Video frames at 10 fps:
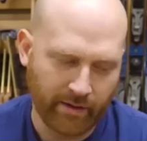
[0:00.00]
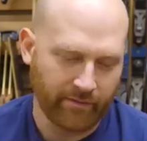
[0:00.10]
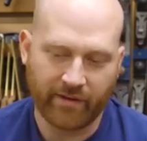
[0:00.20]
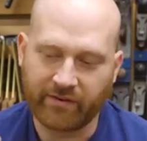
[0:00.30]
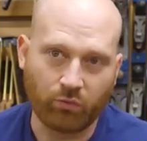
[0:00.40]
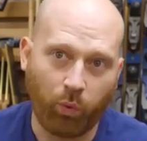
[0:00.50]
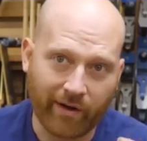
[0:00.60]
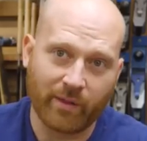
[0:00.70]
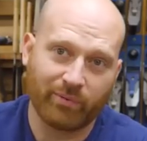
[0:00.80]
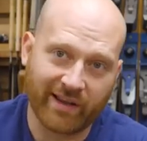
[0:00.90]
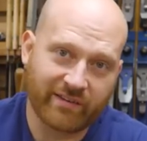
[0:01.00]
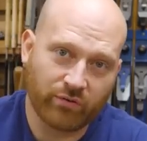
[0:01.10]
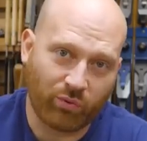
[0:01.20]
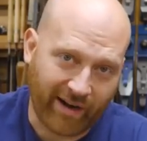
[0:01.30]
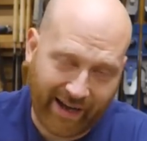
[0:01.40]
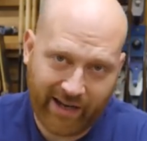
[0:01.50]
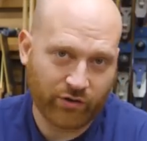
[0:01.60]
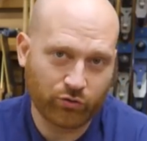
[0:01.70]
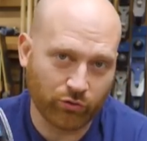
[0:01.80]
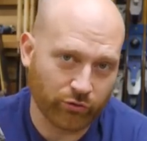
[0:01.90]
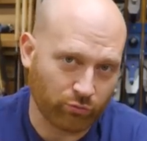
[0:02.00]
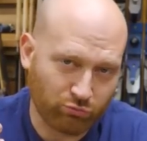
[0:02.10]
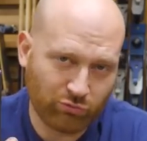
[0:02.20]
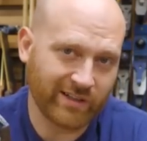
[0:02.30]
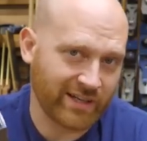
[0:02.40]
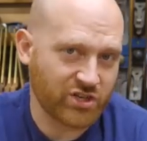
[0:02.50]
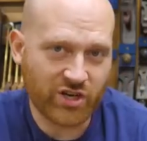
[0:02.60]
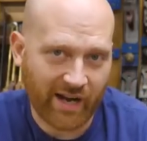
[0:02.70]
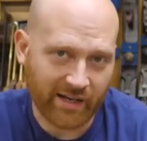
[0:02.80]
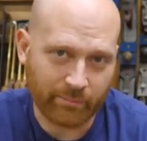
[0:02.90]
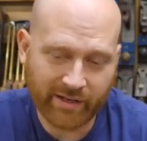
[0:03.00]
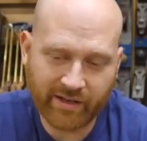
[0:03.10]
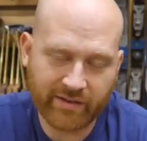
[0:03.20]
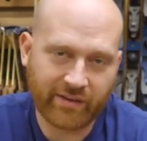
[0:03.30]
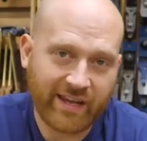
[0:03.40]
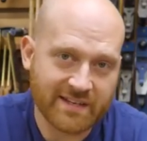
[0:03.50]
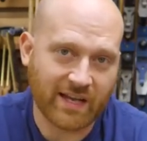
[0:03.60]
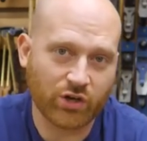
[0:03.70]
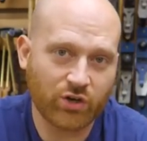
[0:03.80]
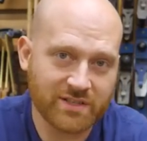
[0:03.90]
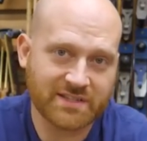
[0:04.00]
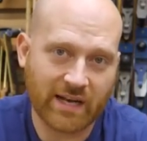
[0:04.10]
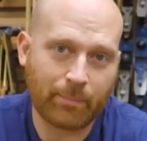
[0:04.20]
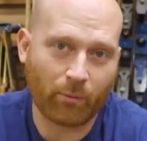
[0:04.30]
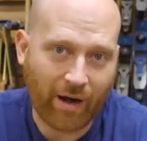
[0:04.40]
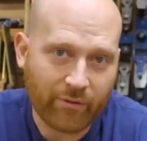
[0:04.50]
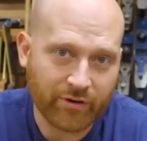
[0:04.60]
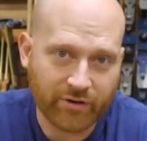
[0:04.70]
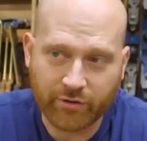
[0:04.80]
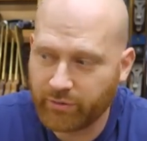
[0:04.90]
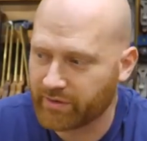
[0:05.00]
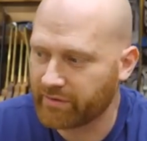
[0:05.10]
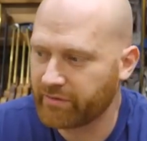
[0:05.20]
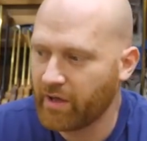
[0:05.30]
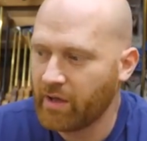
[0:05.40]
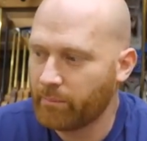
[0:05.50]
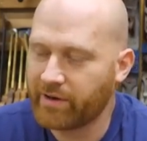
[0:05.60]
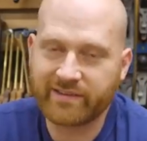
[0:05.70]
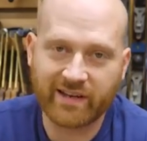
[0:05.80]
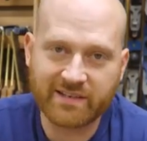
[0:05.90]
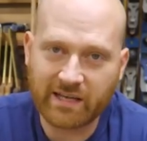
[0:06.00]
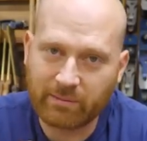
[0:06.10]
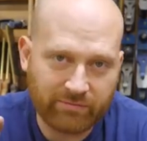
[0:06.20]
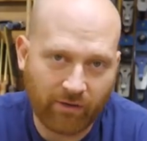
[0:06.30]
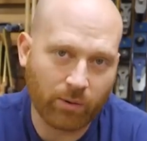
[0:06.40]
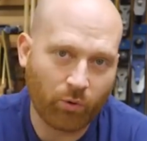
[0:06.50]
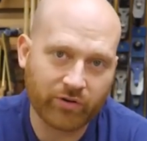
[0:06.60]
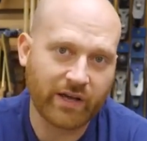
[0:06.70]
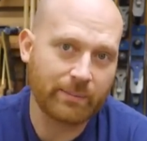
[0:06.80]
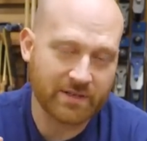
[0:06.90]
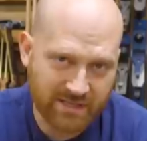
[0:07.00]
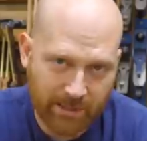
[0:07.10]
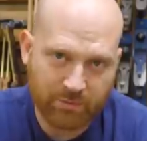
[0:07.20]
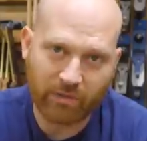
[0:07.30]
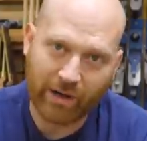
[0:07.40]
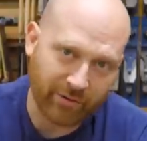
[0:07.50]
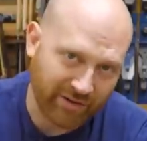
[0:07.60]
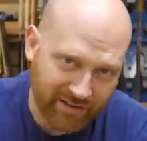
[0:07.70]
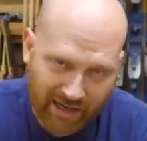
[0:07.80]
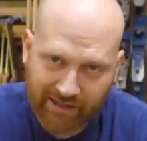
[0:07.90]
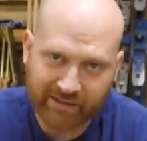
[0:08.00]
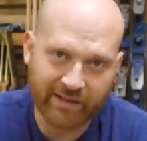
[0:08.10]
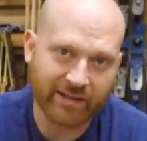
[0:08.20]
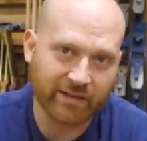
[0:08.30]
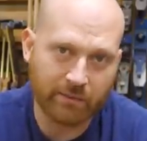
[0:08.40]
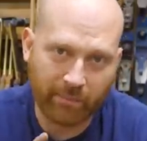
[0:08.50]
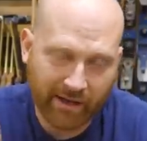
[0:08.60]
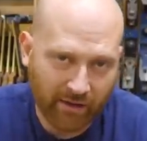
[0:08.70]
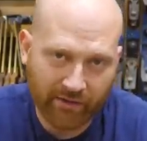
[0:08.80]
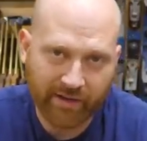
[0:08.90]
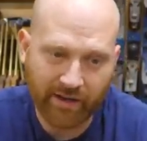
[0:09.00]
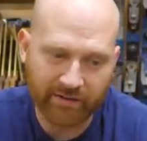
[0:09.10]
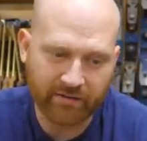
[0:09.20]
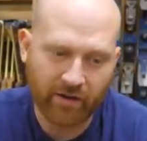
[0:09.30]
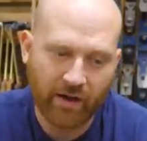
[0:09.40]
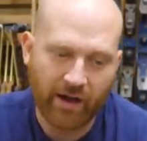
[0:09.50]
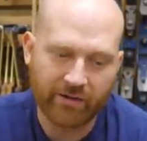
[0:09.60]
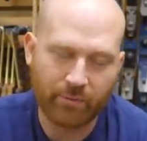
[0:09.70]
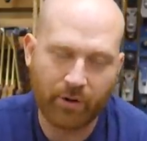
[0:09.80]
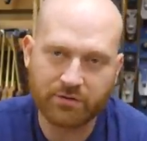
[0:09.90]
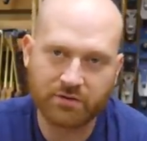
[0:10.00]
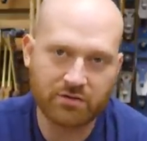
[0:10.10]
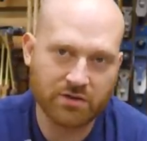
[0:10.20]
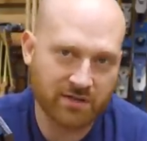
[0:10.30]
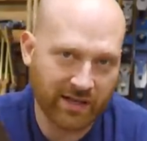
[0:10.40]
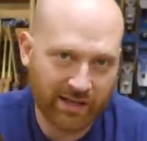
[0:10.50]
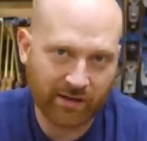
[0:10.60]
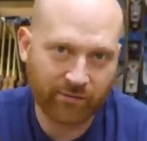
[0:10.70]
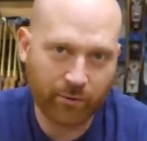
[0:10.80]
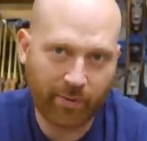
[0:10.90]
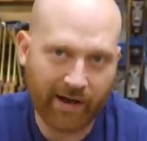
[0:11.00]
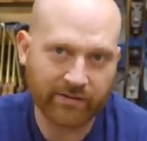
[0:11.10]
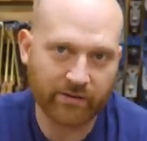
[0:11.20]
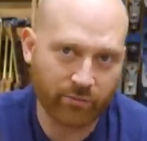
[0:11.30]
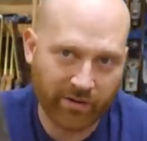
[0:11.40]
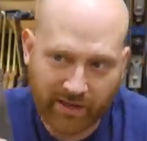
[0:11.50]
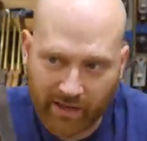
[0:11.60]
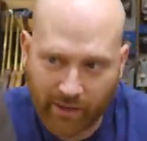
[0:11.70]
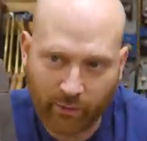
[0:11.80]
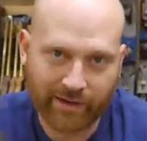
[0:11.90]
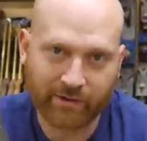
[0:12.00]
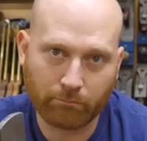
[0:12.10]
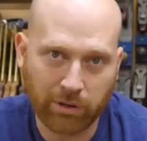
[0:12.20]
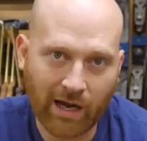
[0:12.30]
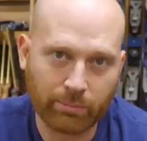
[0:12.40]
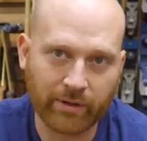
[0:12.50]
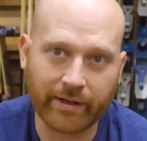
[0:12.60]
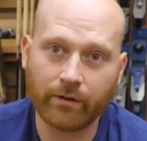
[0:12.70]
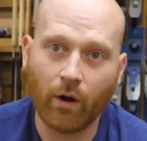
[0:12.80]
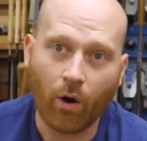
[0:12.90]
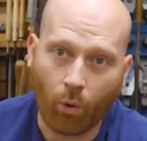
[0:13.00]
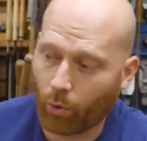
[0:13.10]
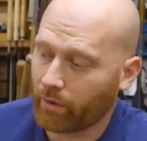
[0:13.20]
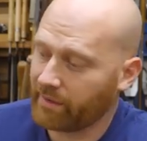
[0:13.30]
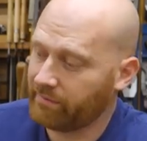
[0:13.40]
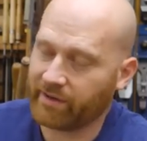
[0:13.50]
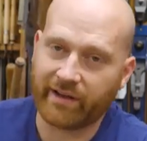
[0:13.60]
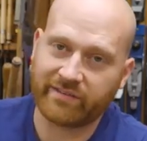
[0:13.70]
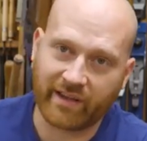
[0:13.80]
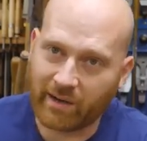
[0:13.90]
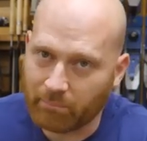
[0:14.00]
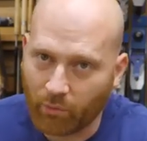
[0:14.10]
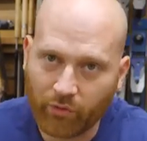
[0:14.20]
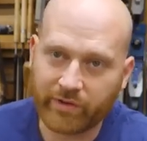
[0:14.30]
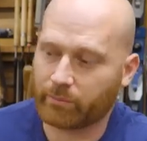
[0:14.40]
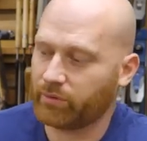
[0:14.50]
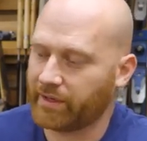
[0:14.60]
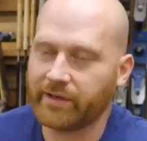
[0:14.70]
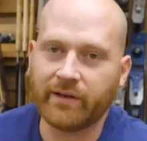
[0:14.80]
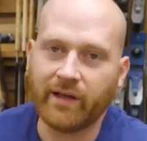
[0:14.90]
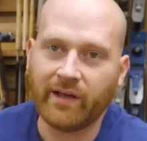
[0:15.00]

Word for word: This is one of the places where hand tools really shine, because yes, I could set up a router to do this, but it's going to take me far more time to set up the router and dial it in to make all the cuts, as opposed to just taking a few passes with a quick block plane or even a setup molding plane